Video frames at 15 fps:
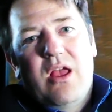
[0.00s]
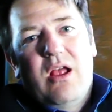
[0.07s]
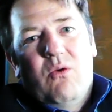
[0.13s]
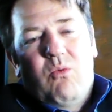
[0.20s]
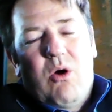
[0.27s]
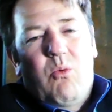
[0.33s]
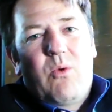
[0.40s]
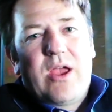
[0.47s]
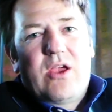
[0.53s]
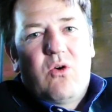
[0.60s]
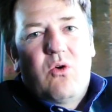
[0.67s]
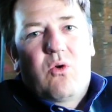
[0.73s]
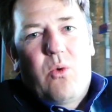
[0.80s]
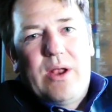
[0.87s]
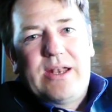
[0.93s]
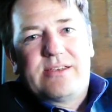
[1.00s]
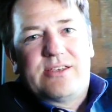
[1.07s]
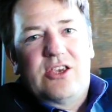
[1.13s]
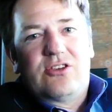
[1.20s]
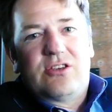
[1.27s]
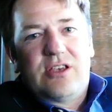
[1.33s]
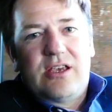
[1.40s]
what we call
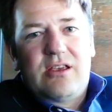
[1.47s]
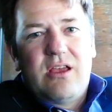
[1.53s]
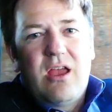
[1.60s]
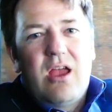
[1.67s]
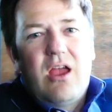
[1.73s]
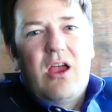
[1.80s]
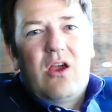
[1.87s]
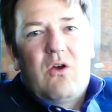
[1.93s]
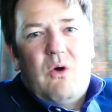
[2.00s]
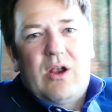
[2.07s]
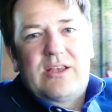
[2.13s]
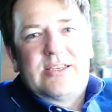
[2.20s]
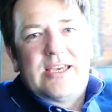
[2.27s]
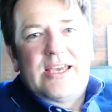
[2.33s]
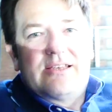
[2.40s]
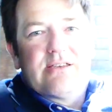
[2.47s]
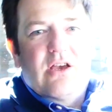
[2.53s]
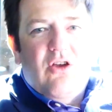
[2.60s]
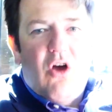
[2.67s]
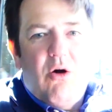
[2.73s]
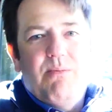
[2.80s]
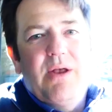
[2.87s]
quintessentially quality. It's a
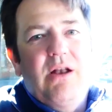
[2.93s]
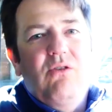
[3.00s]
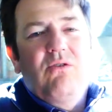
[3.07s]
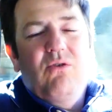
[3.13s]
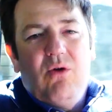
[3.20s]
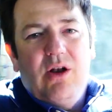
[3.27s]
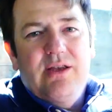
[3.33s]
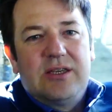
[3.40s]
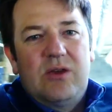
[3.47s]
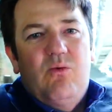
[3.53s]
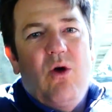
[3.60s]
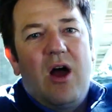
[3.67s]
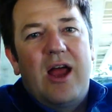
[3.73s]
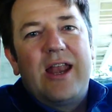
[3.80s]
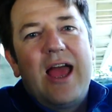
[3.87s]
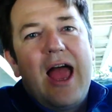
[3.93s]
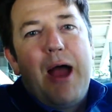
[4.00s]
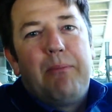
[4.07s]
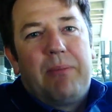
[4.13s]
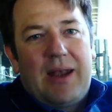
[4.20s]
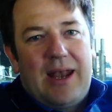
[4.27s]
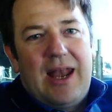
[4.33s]
gold medal quality wine,
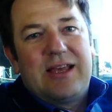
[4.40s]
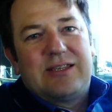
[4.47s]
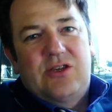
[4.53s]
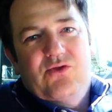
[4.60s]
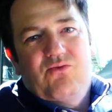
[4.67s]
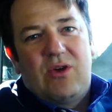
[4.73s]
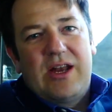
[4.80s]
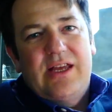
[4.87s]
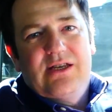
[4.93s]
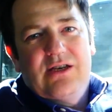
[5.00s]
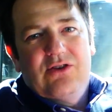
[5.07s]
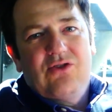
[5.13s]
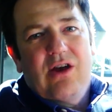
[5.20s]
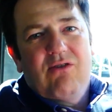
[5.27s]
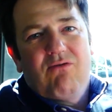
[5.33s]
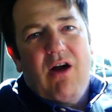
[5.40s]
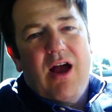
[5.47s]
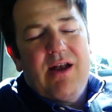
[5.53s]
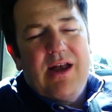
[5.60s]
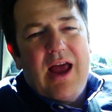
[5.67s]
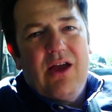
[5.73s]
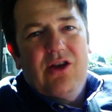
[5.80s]
plus it's ready to drink
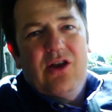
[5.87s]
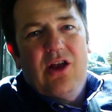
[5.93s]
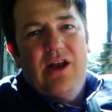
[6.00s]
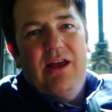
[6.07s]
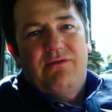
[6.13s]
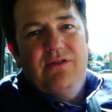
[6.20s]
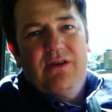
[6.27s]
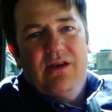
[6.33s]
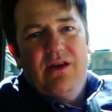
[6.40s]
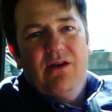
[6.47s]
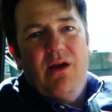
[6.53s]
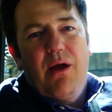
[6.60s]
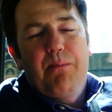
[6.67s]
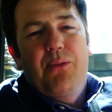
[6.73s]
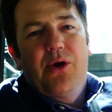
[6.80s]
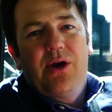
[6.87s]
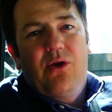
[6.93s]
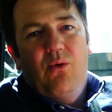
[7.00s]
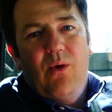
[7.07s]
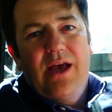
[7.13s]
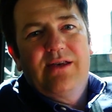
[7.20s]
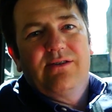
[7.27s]
right now. You don't have to put it
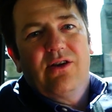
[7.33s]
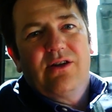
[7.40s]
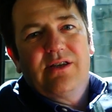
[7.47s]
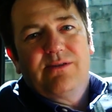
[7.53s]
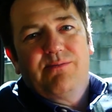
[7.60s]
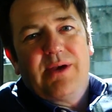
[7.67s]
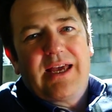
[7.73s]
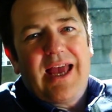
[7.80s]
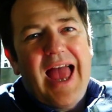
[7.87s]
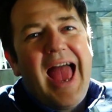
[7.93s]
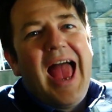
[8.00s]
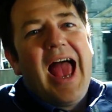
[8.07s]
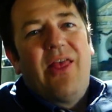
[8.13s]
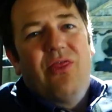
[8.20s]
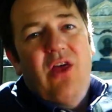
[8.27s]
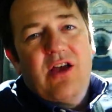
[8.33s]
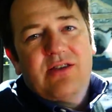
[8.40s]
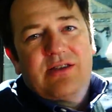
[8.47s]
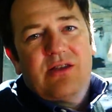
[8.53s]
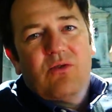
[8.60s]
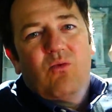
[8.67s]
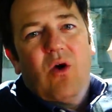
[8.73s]
away, so to speak. And
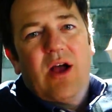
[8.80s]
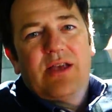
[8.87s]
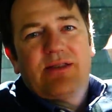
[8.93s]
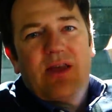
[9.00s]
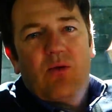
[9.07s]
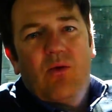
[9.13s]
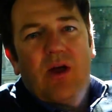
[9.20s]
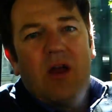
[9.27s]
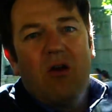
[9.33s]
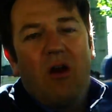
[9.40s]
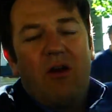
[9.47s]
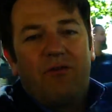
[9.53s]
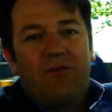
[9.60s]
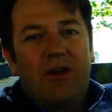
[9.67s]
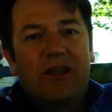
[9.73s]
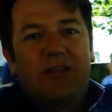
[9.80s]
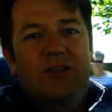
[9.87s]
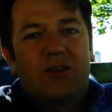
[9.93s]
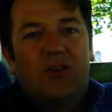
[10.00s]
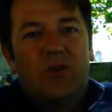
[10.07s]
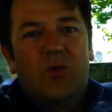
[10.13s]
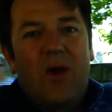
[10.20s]
those are the wines that we're offering
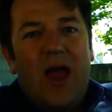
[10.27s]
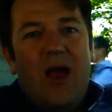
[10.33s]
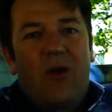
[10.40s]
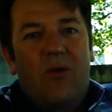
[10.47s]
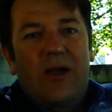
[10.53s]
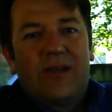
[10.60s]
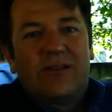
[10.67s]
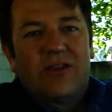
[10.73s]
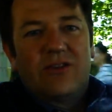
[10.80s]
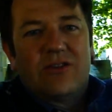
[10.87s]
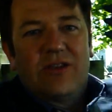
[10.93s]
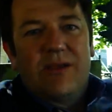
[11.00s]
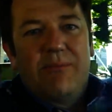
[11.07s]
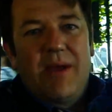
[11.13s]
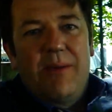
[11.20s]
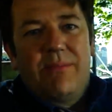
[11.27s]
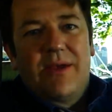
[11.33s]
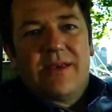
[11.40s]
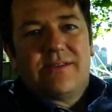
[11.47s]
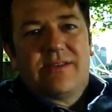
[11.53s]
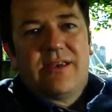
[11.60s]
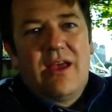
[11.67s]
to our Quintessentially
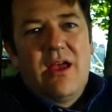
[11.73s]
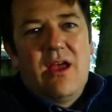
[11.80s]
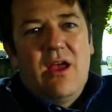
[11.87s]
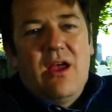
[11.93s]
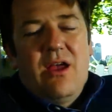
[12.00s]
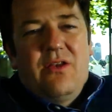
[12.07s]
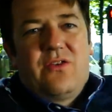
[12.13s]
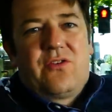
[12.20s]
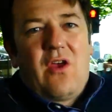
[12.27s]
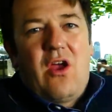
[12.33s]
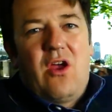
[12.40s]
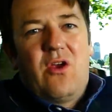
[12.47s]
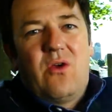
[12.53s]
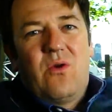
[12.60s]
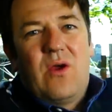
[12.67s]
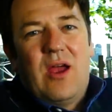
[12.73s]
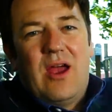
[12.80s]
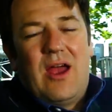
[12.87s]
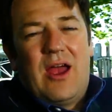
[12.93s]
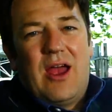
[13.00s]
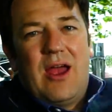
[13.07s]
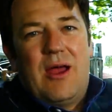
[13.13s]
members. So
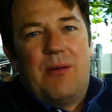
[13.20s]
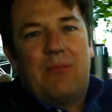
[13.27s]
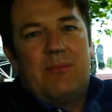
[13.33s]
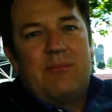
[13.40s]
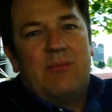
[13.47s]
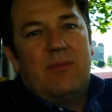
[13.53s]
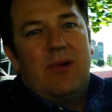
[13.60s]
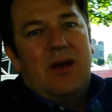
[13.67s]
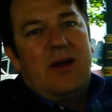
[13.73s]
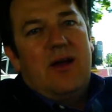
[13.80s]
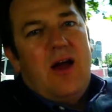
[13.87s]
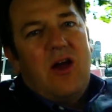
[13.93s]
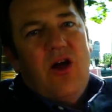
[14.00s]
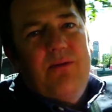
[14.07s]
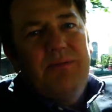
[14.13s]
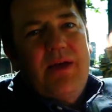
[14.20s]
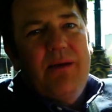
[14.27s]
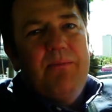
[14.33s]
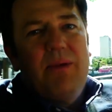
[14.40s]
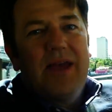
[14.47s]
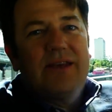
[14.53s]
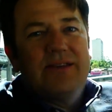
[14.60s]
um, I hope that
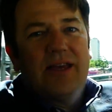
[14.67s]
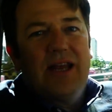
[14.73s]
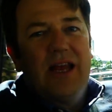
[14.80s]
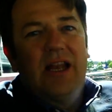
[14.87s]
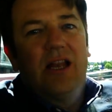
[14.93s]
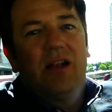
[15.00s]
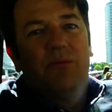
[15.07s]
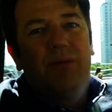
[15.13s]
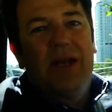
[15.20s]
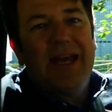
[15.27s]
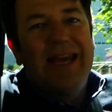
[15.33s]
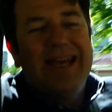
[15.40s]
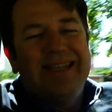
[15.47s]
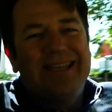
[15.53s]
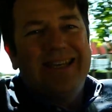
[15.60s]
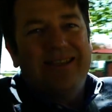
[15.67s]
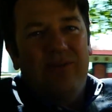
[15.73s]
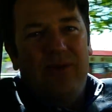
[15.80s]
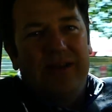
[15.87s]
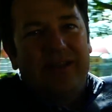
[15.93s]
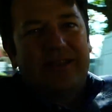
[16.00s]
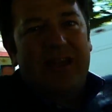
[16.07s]
makes it a little bit easier
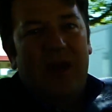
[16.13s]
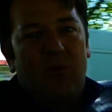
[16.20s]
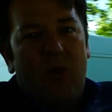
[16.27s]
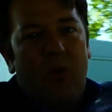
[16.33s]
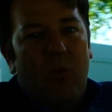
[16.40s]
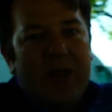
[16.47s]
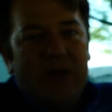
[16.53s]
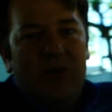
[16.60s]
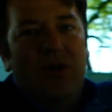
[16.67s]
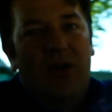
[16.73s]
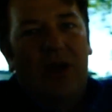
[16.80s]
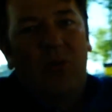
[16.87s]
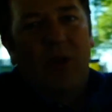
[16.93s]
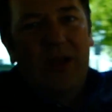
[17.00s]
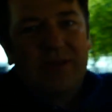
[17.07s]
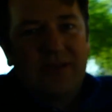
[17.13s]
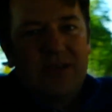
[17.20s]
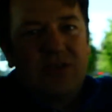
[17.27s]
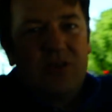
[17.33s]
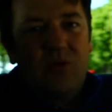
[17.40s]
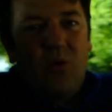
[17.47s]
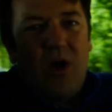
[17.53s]
to understand what we're doing at
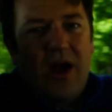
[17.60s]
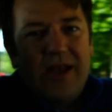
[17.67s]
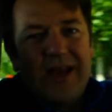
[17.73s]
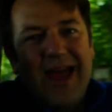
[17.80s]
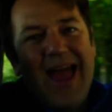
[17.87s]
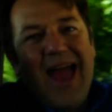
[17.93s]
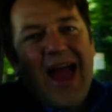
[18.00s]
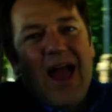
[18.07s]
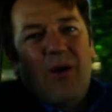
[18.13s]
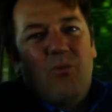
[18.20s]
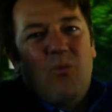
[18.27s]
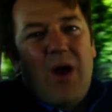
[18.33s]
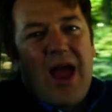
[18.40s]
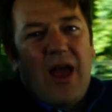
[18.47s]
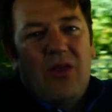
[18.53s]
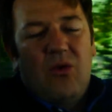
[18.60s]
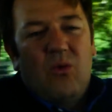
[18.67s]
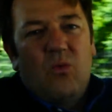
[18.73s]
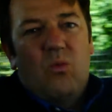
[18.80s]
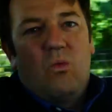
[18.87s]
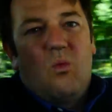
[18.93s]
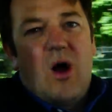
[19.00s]
Quintessentially Wine and how the
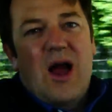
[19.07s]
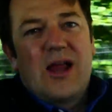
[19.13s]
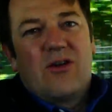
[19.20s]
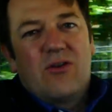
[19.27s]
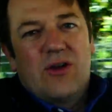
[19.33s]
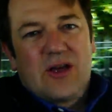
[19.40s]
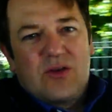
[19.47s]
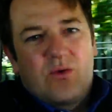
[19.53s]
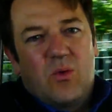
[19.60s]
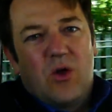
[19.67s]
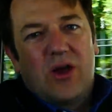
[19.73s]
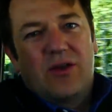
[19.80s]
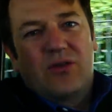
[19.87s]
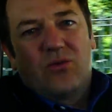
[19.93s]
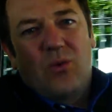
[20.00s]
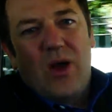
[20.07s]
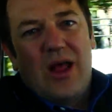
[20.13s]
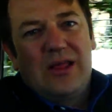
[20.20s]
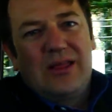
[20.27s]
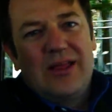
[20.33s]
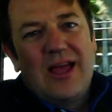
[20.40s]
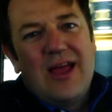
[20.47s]
wine critics work as
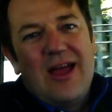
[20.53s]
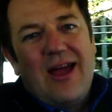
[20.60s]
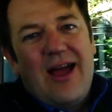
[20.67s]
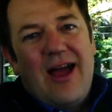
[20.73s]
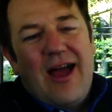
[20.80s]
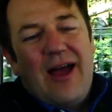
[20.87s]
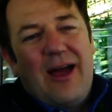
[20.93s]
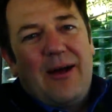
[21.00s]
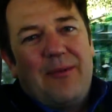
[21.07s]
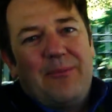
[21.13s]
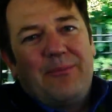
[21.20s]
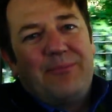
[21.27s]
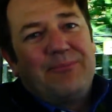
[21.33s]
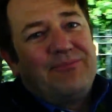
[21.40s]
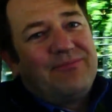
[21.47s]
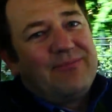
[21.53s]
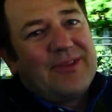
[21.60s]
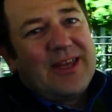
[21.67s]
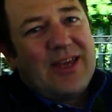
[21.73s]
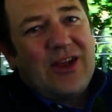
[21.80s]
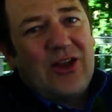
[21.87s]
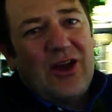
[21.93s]
well. Um,
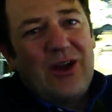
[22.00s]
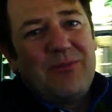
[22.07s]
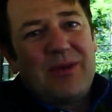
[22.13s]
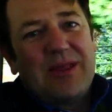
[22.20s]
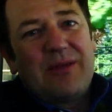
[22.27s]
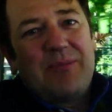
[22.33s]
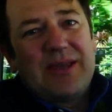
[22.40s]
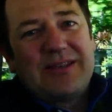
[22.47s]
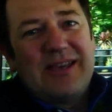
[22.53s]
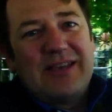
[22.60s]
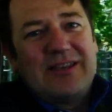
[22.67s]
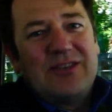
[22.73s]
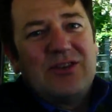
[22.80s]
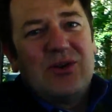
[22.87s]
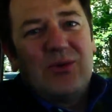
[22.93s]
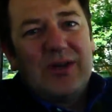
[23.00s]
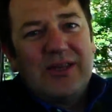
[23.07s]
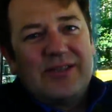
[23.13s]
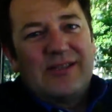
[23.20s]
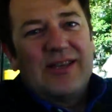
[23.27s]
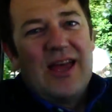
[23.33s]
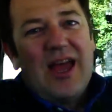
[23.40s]
you know, but the best thing to do
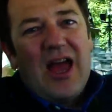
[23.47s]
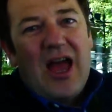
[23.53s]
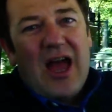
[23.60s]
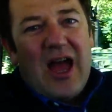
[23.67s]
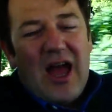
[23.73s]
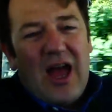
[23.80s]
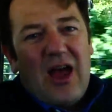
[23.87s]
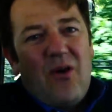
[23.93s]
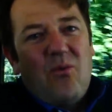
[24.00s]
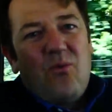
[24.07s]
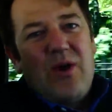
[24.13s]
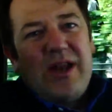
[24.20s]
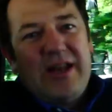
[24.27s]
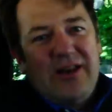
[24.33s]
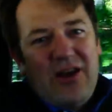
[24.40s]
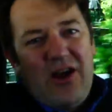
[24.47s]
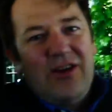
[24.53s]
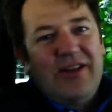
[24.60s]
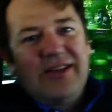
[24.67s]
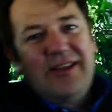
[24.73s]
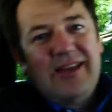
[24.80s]
is uh, read a note.